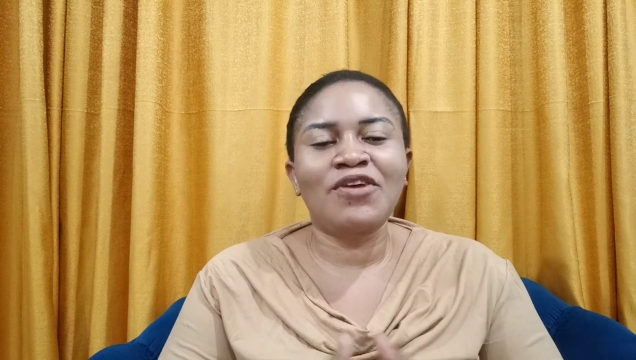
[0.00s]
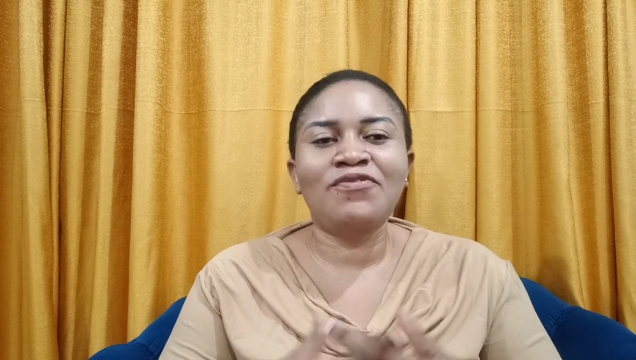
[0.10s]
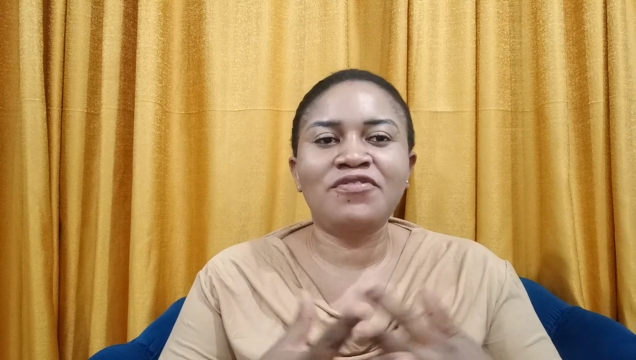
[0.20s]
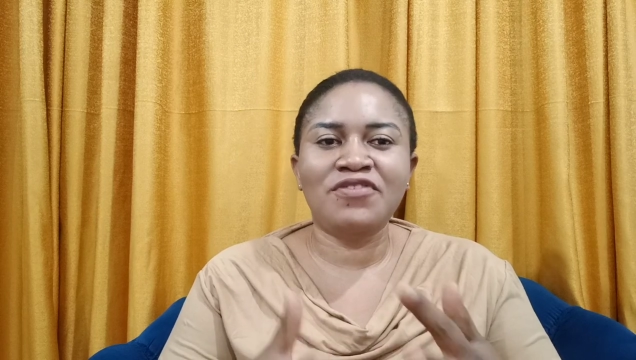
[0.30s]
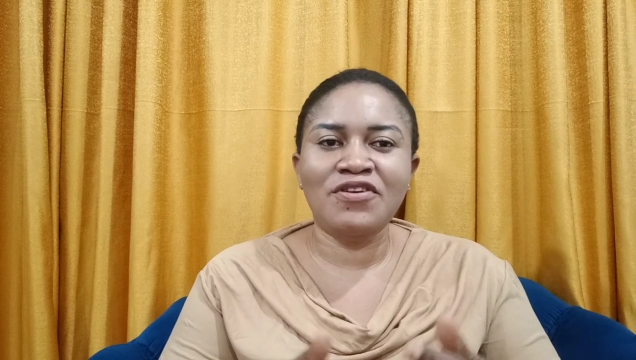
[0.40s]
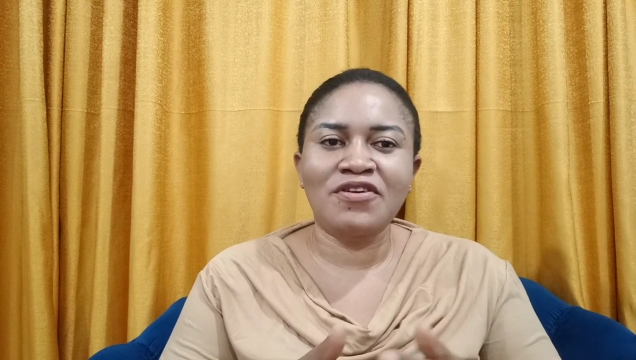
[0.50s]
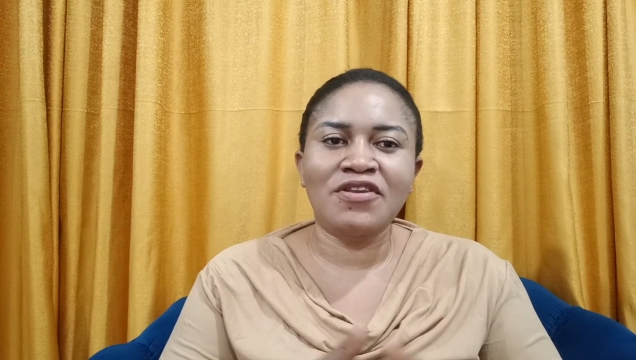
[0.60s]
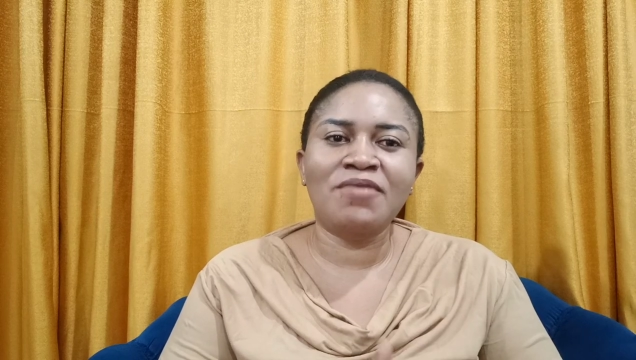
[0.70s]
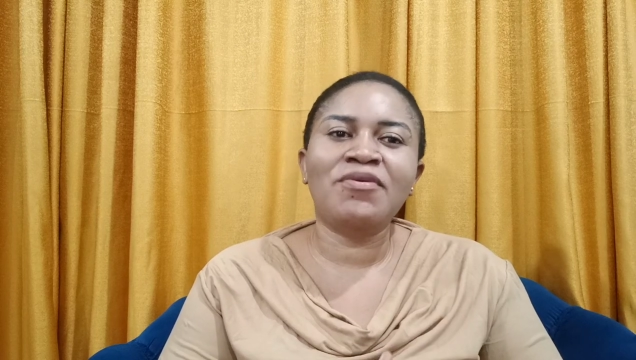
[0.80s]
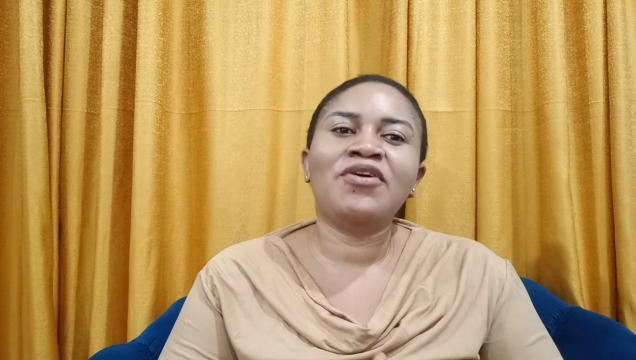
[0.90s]
If you see
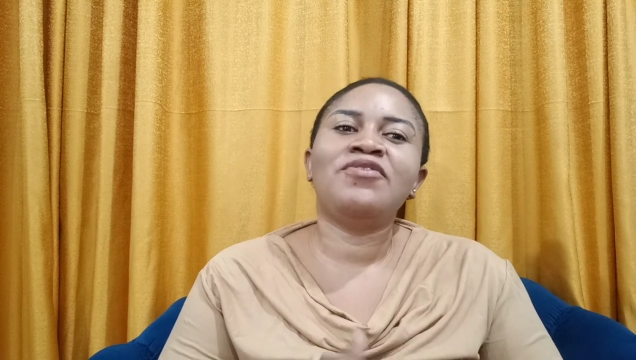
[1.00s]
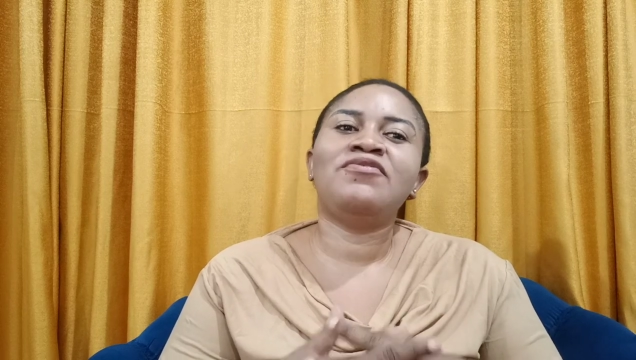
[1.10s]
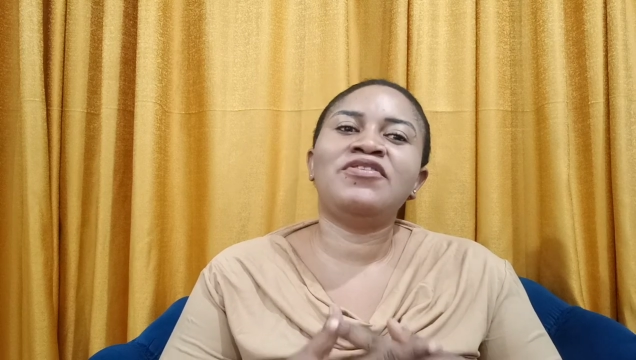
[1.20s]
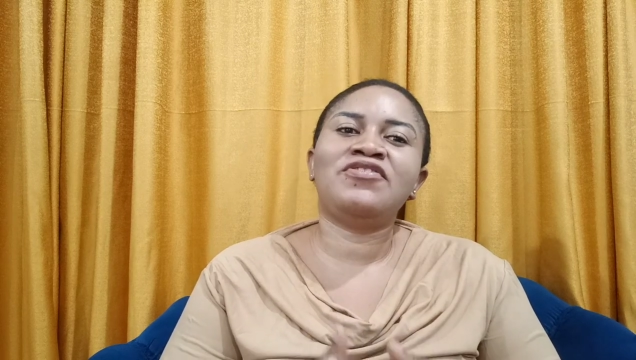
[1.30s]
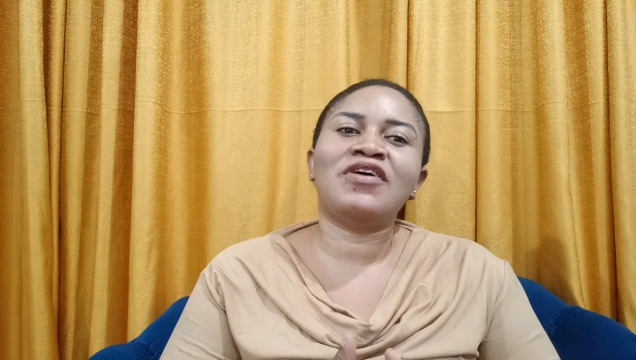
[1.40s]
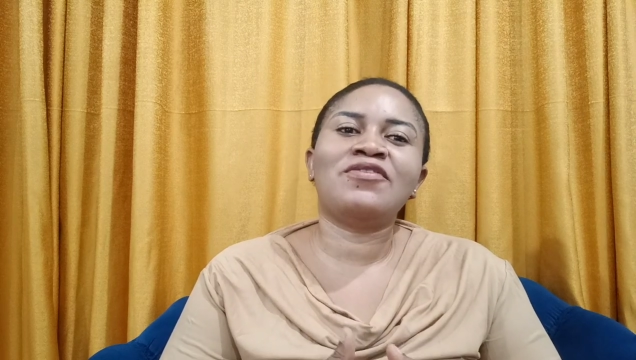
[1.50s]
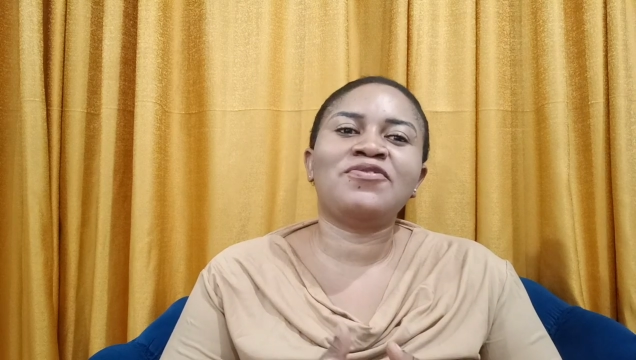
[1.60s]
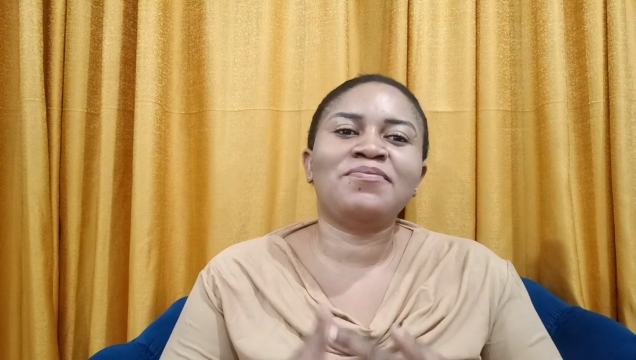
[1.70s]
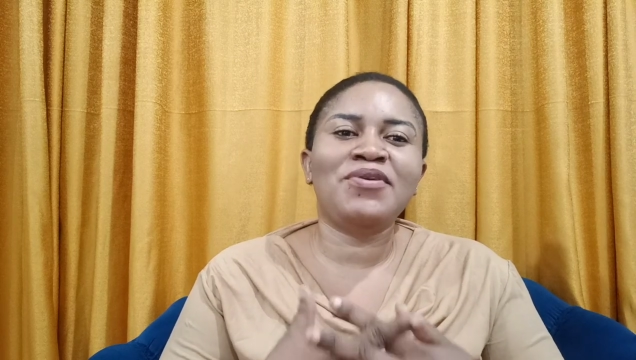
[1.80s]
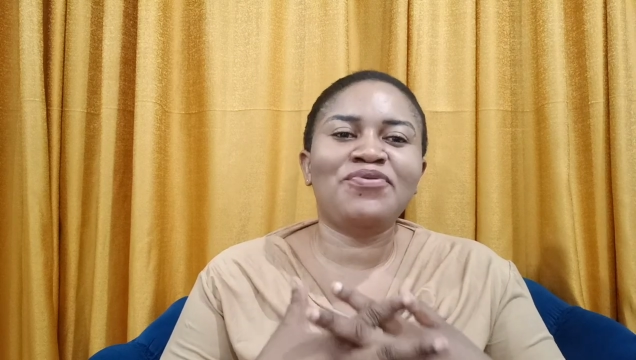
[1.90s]
your name, reach
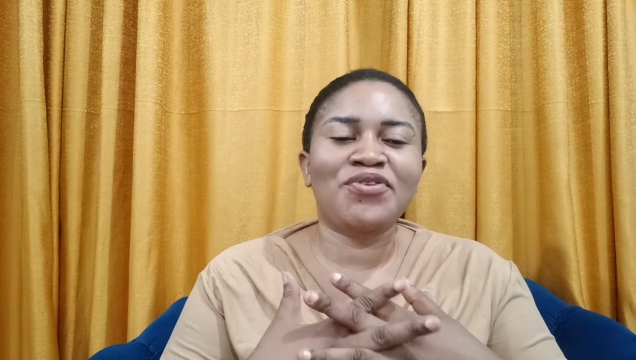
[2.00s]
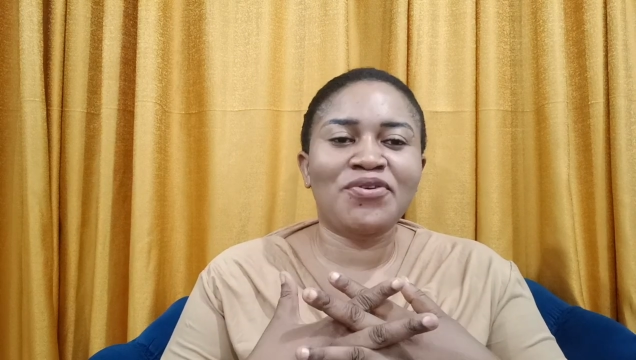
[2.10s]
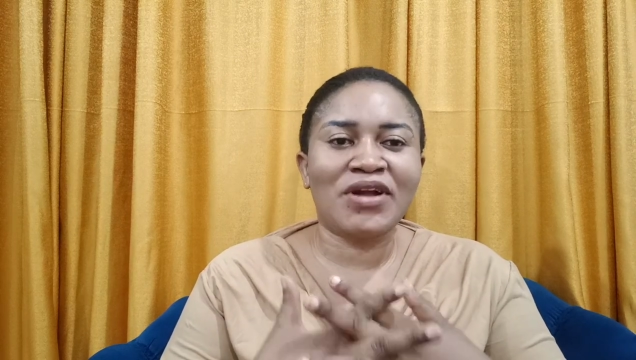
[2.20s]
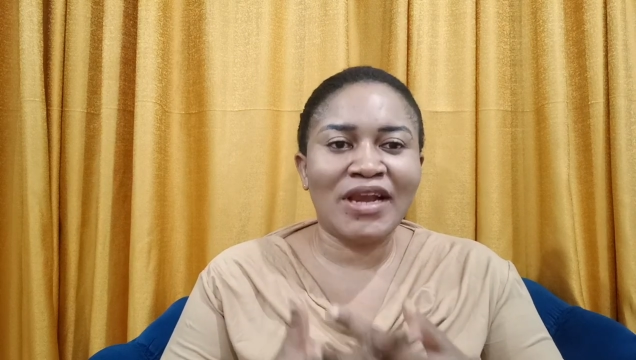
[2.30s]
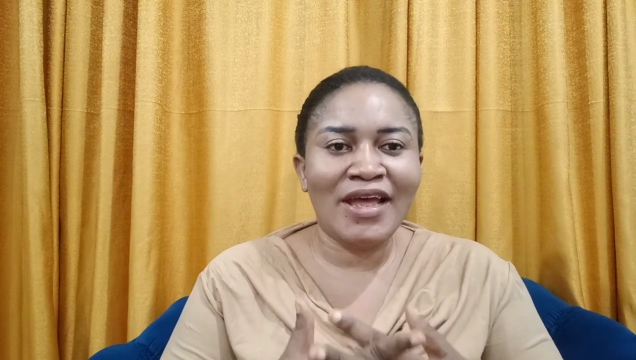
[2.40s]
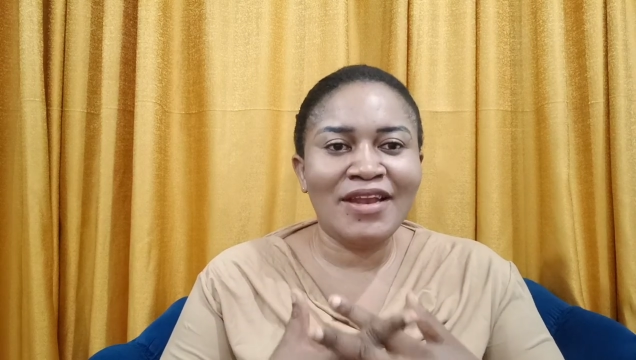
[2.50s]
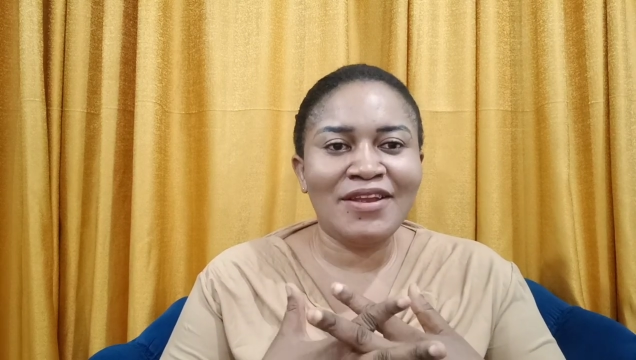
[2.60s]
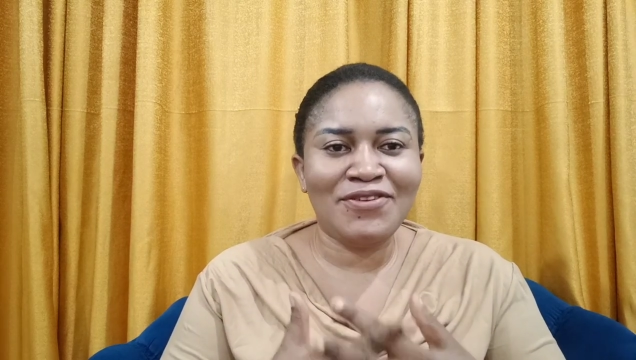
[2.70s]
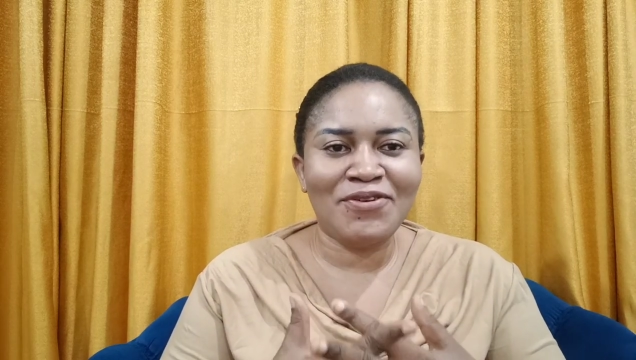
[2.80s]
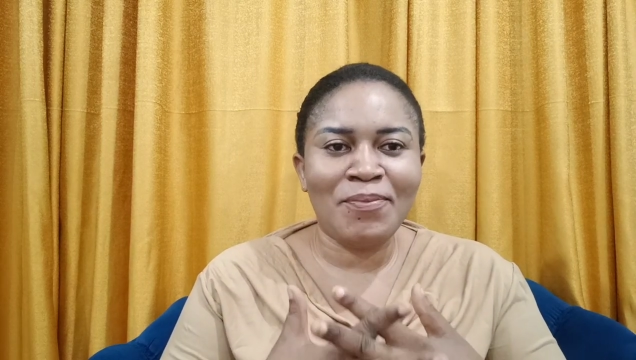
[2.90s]
out to me for your
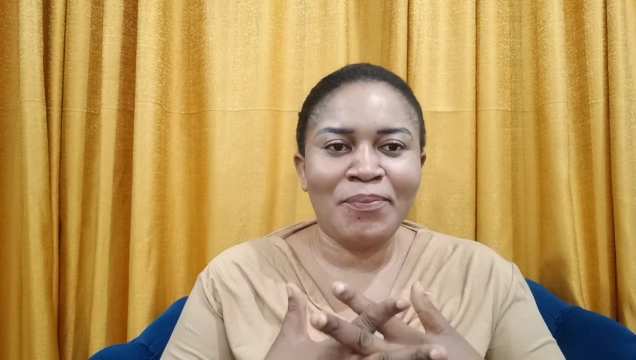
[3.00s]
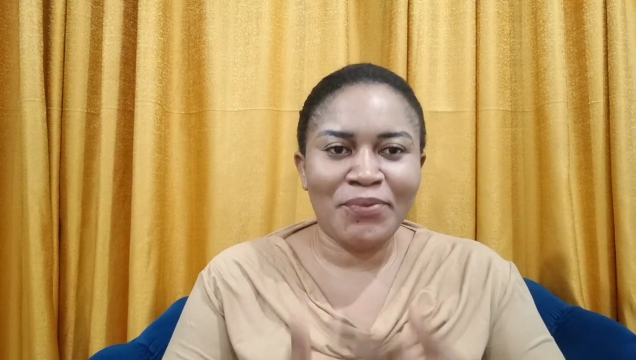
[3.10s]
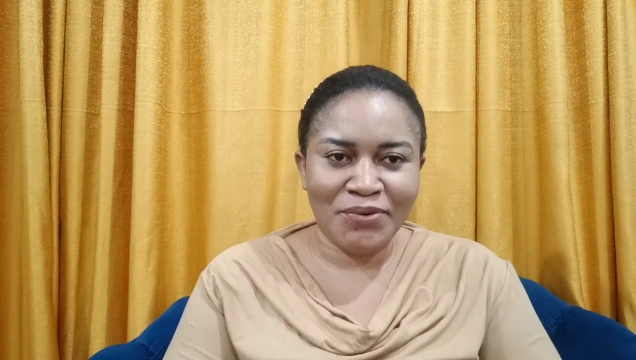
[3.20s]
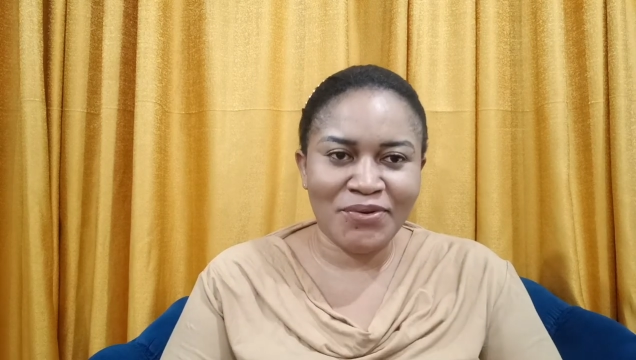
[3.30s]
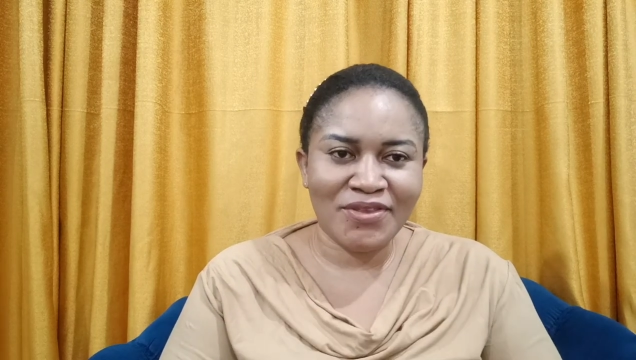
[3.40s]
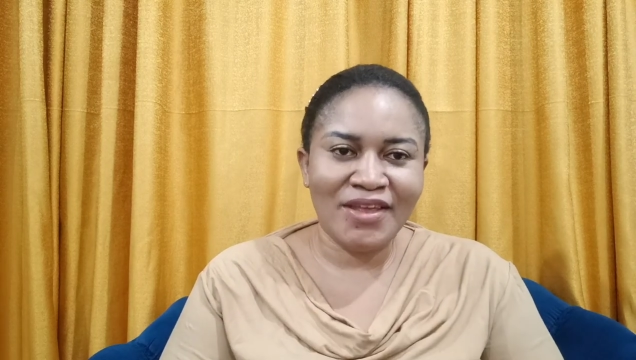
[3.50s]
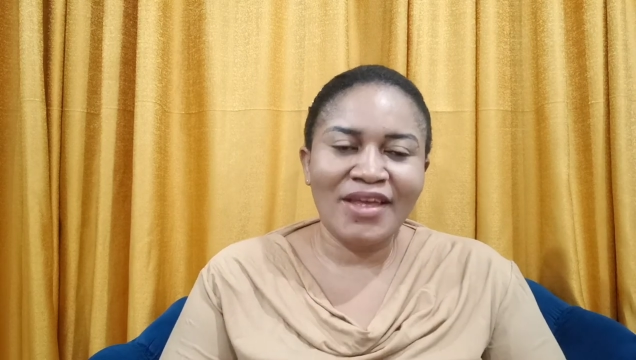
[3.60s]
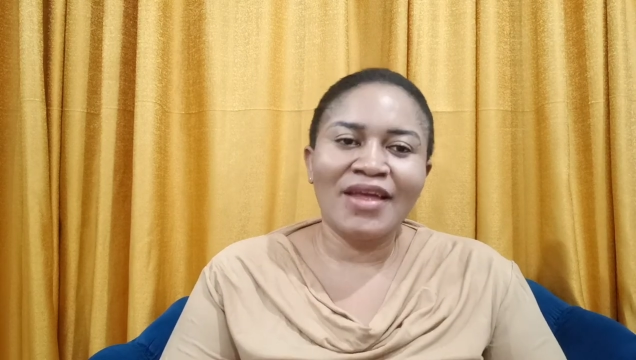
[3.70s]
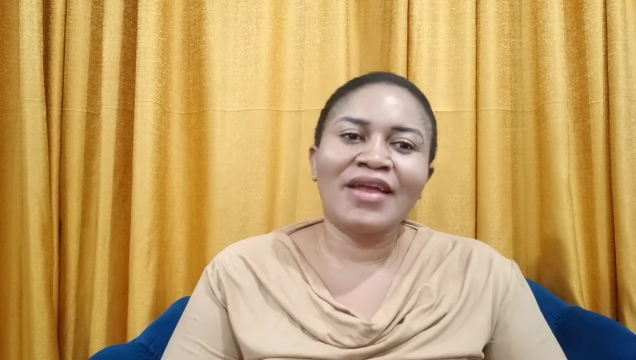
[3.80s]
Clear Nature product.